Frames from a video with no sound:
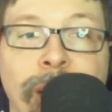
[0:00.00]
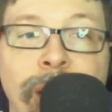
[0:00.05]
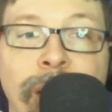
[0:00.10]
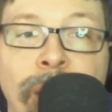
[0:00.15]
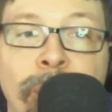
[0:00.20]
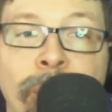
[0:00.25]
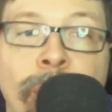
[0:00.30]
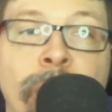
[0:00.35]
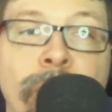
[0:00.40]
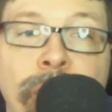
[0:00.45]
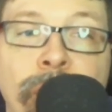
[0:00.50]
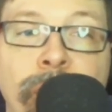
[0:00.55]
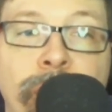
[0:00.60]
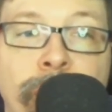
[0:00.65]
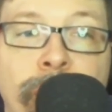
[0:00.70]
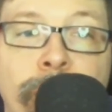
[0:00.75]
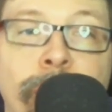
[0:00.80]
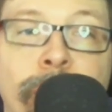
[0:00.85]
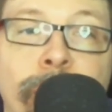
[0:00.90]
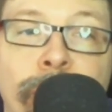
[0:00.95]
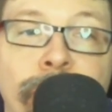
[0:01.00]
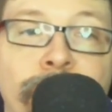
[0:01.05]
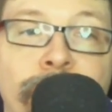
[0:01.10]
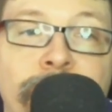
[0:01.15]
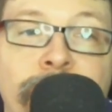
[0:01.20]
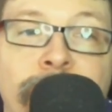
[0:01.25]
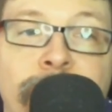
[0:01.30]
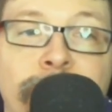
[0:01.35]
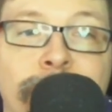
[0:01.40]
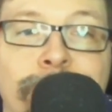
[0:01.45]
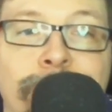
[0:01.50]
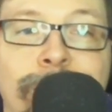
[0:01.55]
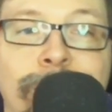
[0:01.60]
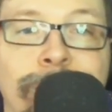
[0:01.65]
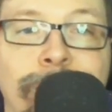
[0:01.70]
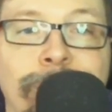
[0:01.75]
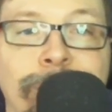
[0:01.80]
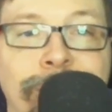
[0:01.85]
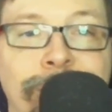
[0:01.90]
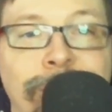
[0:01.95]
in a Marvel Studios film.
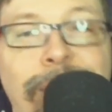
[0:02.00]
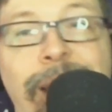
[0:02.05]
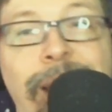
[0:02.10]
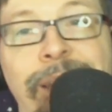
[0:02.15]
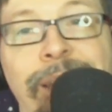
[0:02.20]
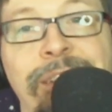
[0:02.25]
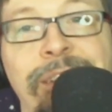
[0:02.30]
Kinda